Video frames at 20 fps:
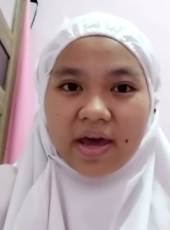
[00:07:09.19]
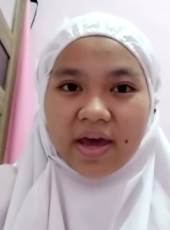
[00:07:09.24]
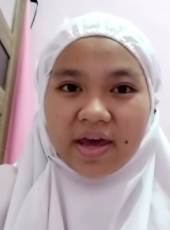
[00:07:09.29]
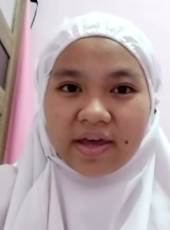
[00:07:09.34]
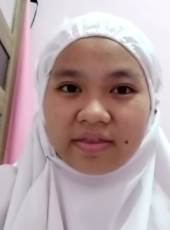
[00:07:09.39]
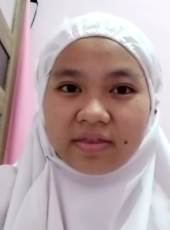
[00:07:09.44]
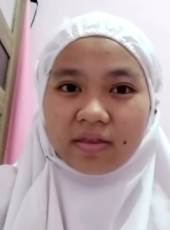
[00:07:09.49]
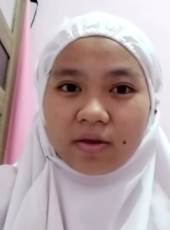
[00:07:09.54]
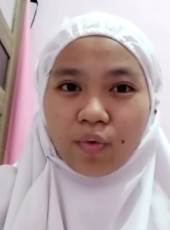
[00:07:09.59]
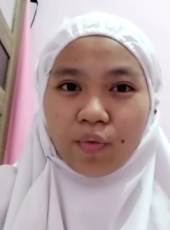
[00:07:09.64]

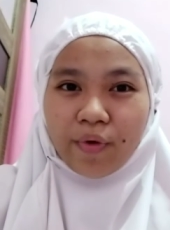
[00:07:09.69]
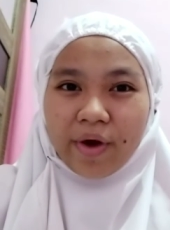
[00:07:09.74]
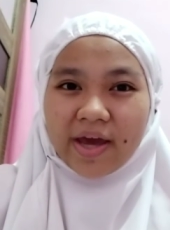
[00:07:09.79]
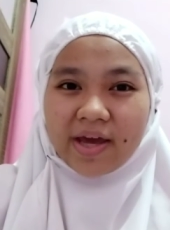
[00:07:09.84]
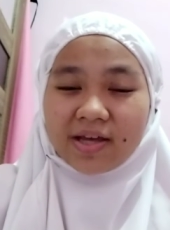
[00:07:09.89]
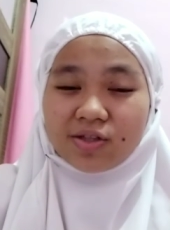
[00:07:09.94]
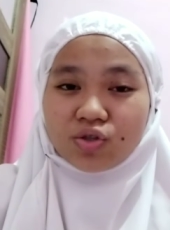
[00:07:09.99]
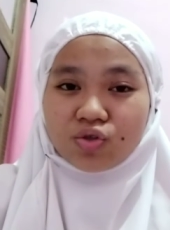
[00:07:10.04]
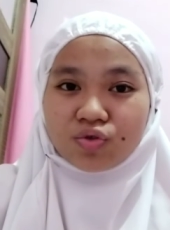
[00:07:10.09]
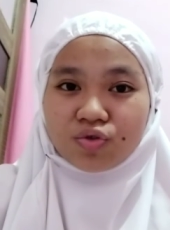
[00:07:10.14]
and the
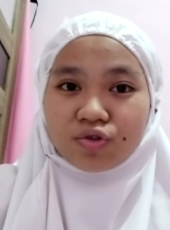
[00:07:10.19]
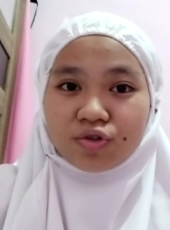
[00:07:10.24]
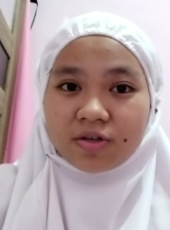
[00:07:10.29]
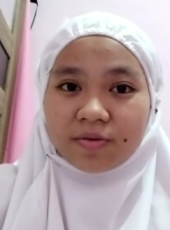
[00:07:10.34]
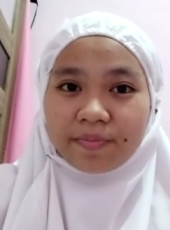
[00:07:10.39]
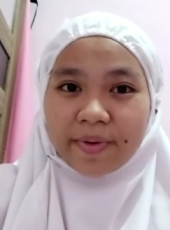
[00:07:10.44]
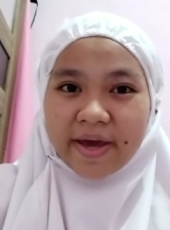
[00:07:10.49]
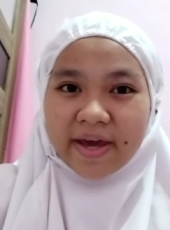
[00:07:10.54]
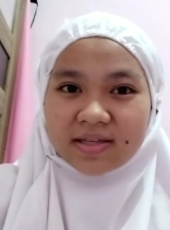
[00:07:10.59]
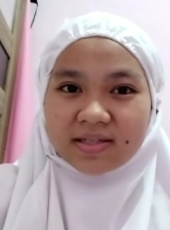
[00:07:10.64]
way to do
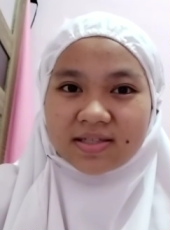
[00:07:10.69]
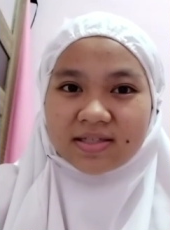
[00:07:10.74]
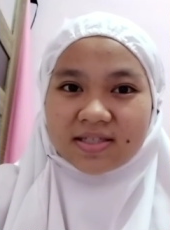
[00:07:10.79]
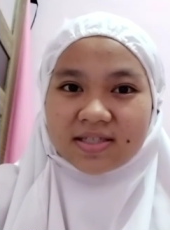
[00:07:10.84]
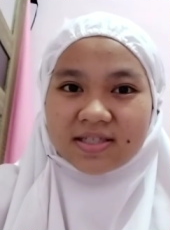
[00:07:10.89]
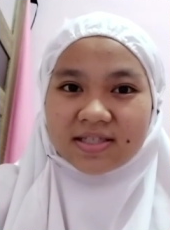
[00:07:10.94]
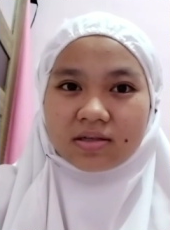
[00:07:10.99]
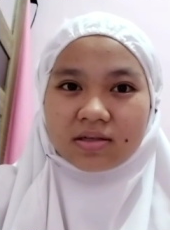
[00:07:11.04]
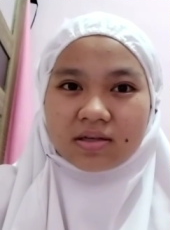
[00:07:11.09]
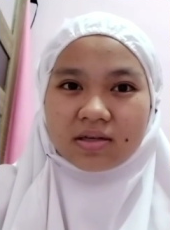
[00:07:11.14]
the
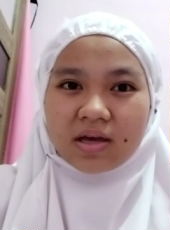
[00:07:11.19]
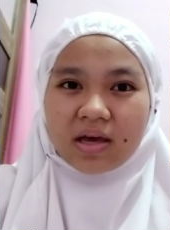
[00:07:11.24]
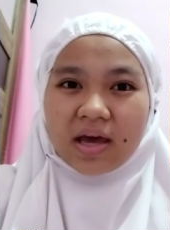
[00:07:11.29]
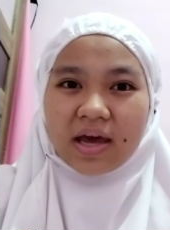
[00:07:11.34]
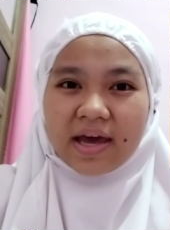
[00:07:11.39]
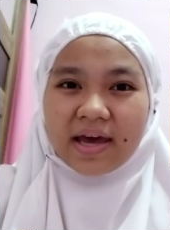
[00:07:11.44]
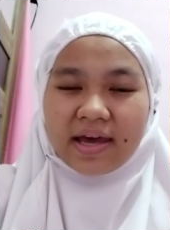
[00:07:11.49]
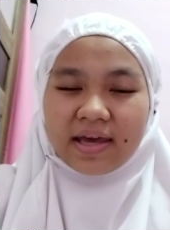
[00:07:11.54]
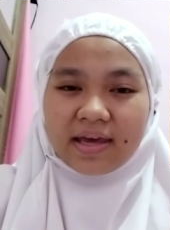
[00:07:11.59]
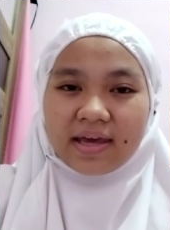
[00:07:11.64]
best
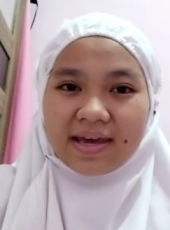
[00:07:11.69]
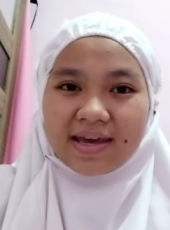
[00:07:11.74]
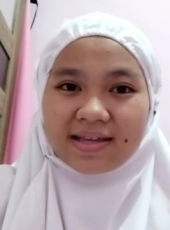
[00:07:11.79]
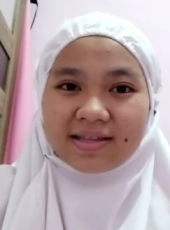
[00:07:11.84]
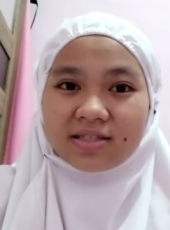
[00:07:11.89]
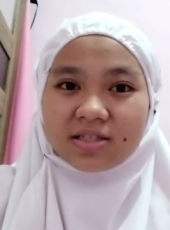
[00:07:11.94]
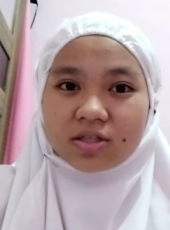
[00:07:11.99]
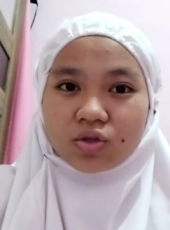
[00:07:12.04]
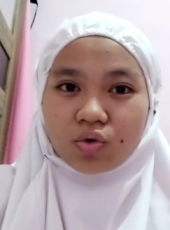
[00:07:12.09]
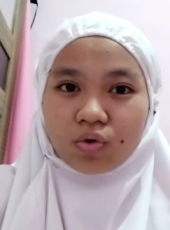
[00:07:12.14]

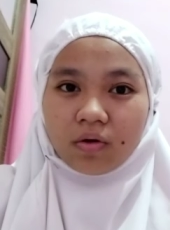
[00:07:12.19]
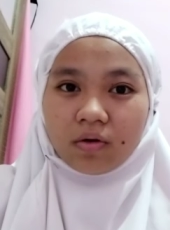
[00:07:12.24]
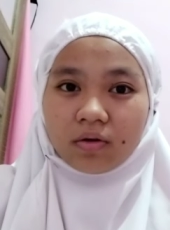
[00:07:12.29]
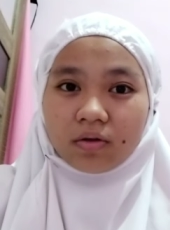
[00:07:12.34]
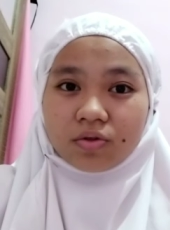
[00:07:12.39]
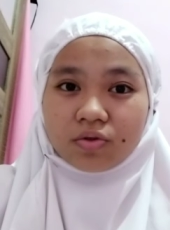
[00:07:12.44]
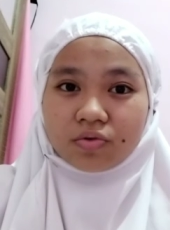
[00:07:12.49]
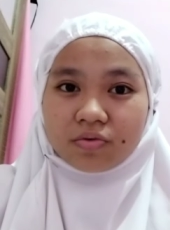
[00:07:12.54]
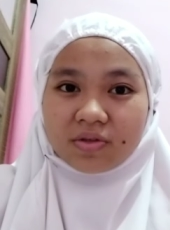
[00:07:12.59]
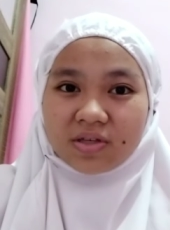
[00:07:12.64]
in
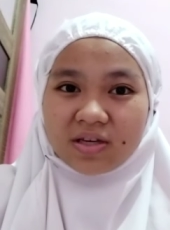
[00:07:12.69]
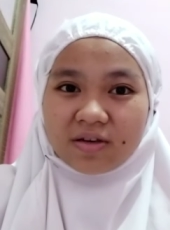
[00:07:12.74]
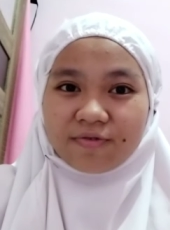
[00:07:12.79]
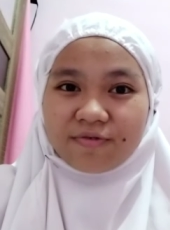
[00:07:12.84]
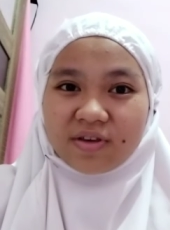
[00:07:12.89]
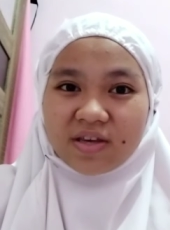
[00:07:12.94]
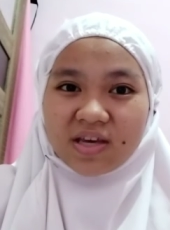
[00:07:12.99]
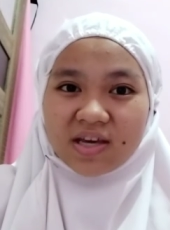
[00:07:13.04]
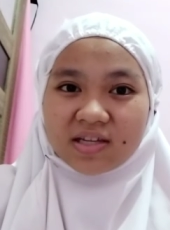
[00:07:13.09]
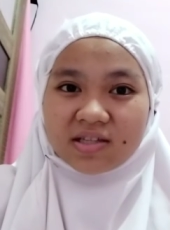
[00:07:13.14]
school to
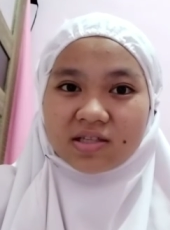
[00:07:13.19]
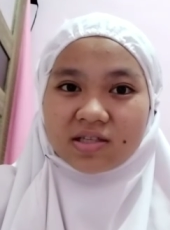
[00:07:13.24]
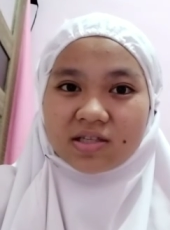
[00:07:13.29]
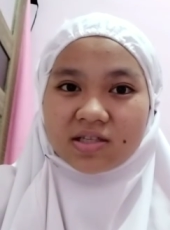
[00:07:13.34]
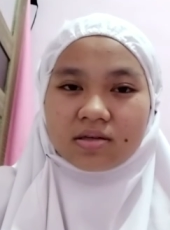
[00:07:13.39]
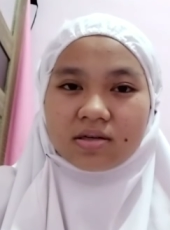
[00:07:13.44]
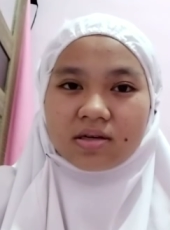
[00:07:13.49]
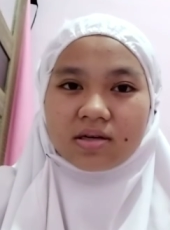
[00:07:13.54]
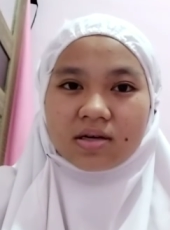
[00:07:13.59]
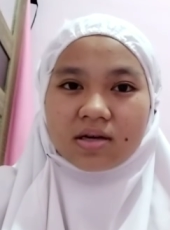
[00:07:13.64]
give
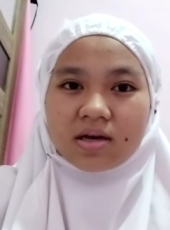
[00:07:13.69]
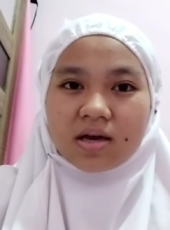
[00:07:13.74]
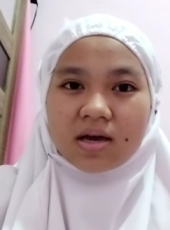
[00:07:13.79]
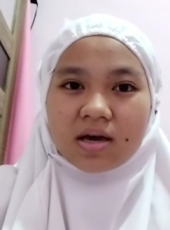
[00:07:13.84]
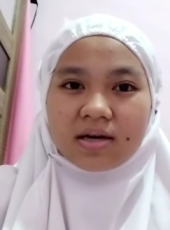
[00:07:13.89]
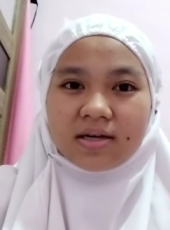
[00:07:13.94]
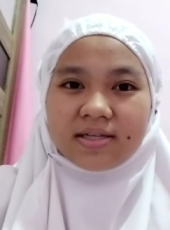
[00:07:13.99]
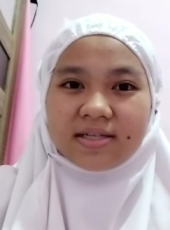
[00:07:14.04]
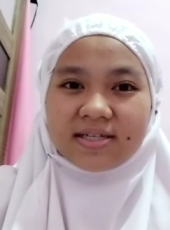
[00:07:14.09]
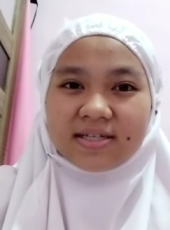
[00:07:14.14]
kids
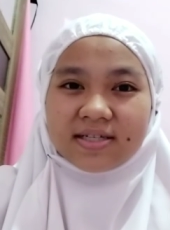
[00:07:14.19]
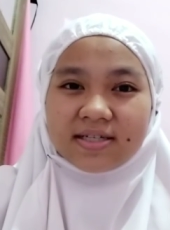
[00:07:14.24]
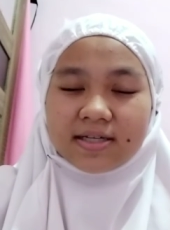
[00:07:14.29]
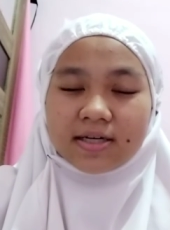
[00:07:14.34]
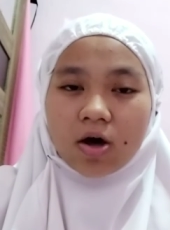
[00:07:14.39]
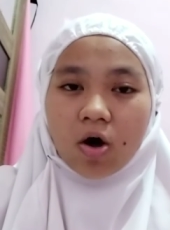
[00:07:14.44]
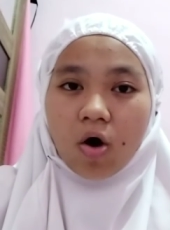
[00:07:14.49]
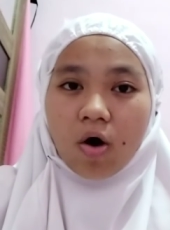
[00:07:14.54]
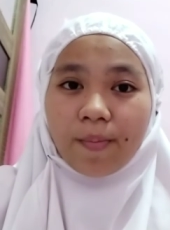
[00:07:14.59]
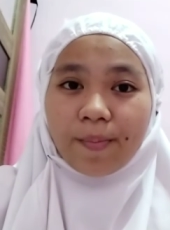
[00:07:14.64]

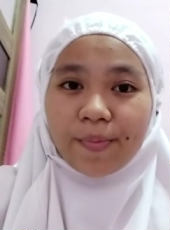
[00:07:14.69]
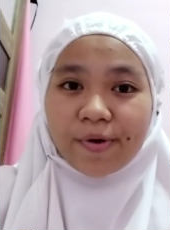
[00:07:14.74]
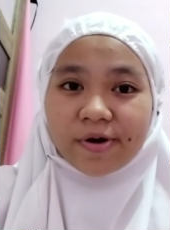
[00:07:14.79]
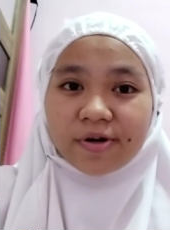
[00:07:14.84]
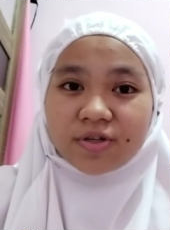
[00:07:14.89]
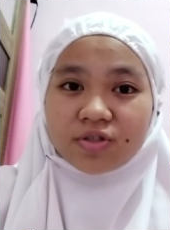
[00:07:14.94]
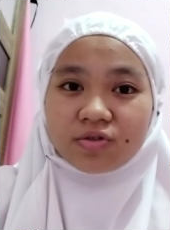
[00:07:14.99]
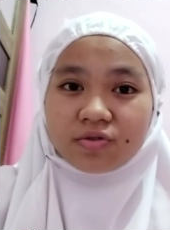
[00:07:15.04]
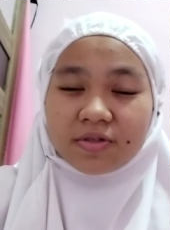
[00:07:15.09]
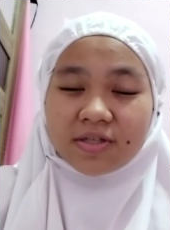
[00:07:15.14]
the
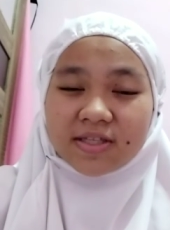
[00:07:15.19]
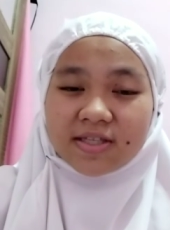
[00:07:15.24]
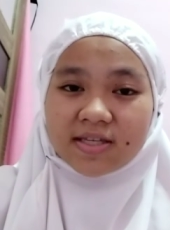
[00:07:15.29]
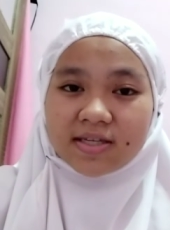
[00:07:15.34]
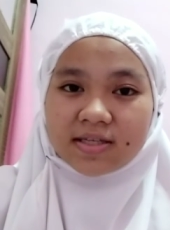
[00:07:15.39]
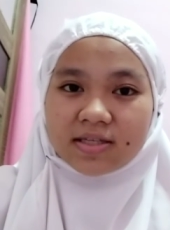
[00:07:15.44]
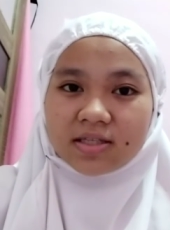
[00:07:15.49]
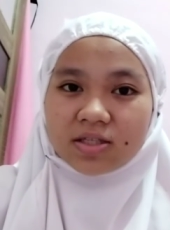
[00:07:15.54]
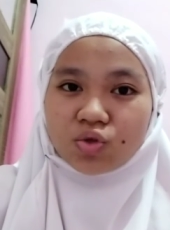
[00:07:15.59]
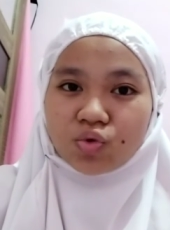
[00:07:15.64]

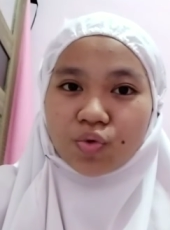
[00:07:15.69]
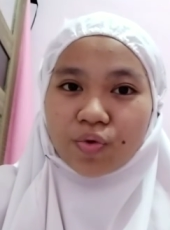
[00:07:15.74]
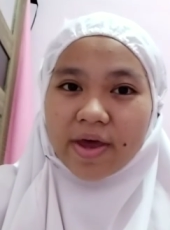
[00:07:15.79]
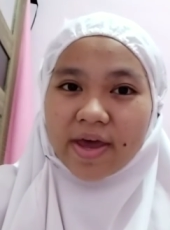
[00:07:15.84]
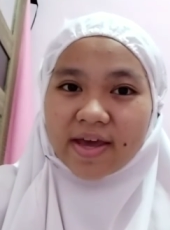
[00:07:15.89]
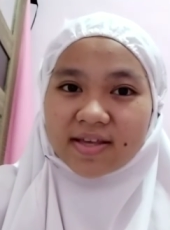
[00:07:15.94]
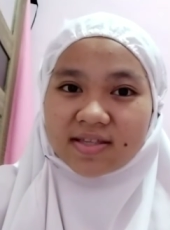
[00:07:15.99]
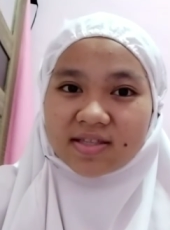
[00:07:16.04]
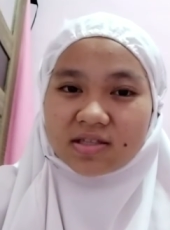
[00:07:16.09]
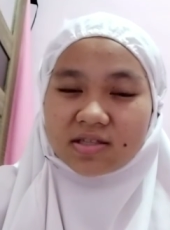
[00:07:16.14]
opportunities
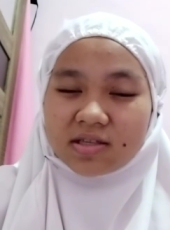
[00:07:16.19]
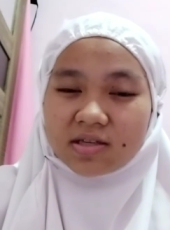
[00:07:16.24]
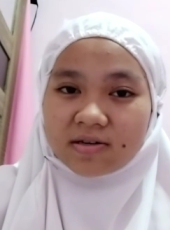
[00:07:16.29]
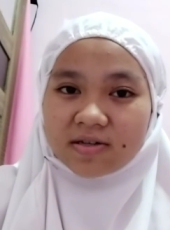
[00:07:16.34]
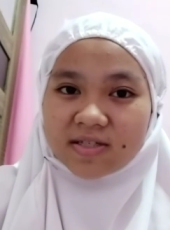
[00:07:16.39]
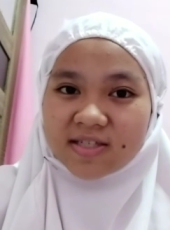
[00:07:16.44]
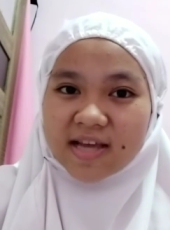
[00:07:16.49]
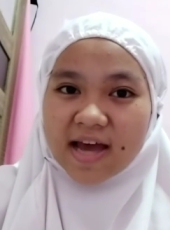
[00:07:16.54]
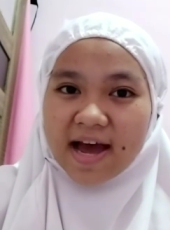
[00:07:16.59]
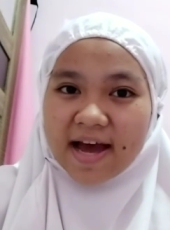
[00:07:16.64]
to
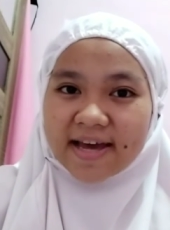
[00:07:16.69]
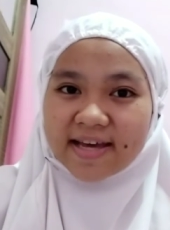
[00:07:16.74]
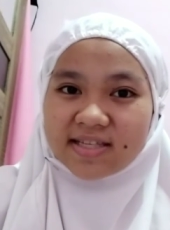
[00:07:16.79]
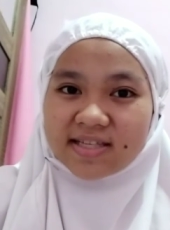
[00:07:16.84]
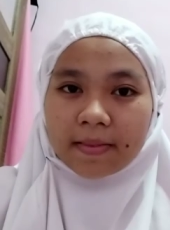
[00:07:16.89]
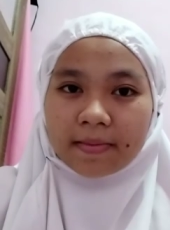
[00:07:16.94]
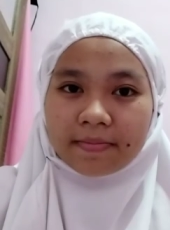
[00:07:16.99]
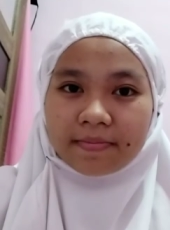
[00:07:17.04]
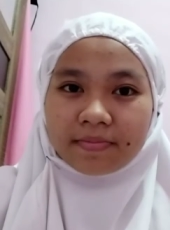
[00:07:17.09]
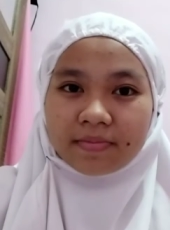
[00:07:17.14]

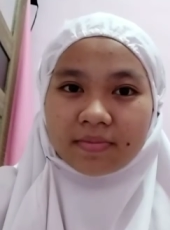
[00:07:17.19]
exercise